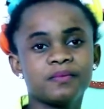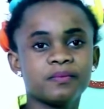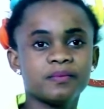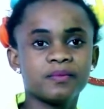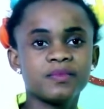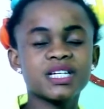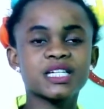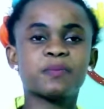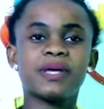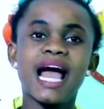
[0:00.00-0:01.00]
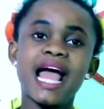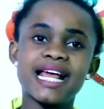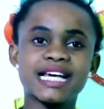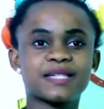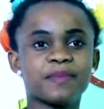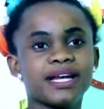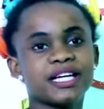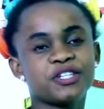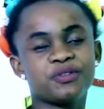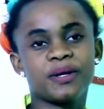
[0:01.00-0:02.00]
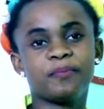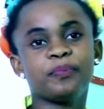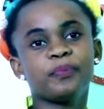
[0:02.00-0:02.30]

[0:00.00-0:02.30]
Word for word: Jesus began his ministry